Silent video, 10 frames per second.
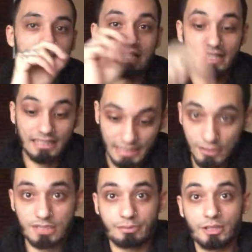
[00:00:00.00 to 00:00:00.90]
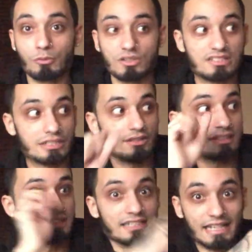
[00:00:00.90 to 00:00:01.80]
taking their spirit more
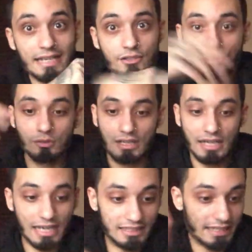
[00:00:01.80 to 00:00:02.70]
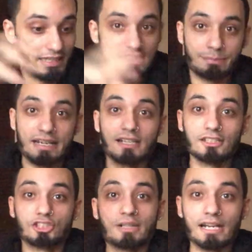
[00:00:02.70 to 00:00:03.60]
serious than they do, and they expand,
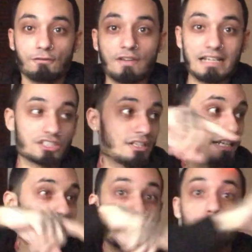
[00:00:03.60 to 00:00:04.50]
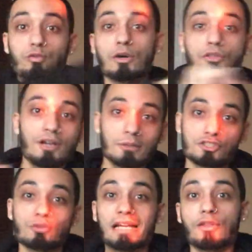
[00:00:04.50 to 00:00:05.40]
contract faster, and outgrow them.
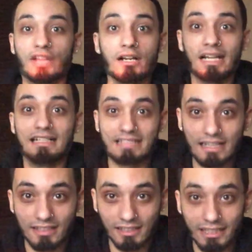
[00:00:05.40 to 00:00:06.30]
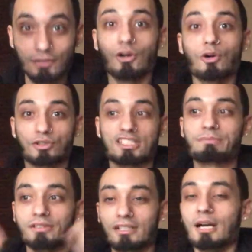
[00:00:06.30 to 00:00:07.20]
So now they're like technically the older
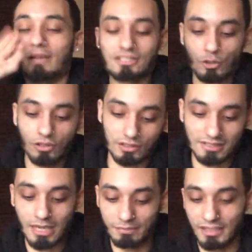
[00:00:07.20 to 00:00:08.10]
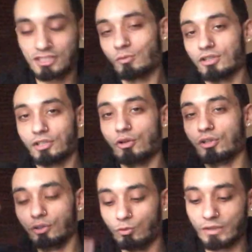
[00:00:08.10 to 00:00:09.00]
spirit. But that's a whole other topic. I just wanted to go a
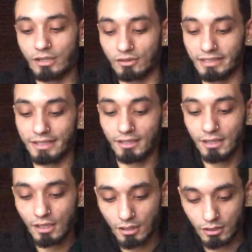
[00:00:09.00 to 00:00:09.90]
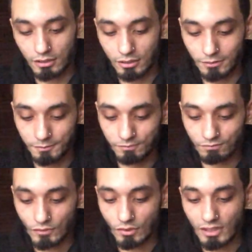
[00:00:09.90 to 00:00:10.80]
little rant on that. Um,
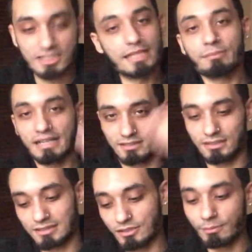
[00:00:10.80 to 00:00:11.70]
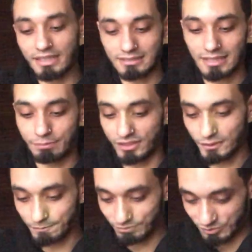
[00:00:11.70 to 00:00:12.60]
let's get back to the, the main topic.
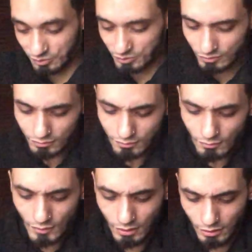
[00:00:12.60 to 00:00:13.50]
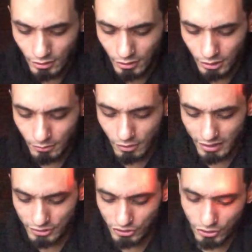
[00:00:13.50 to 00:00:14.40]
Um, all
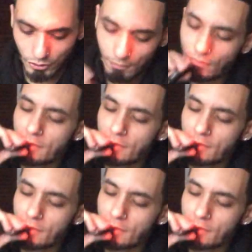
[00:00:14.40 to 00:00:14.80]
right, so.